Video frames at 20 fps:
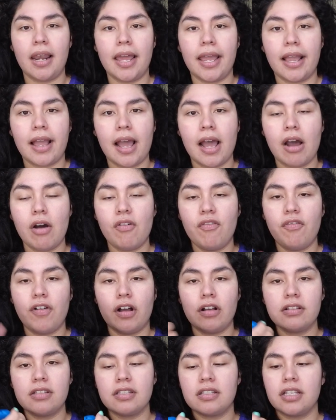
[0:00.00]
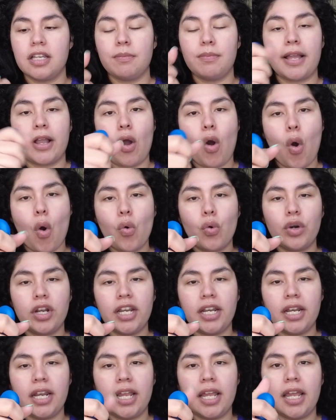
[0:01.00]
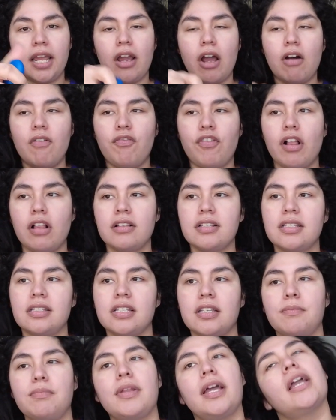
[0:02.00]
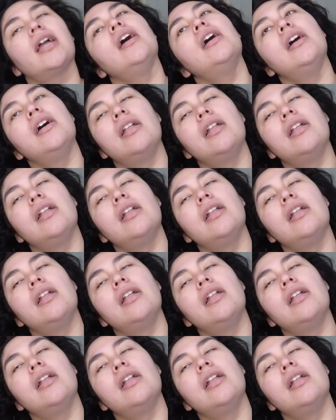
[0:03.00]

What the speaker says: Like I'll fall asleep like holding it. I'll fall asleep like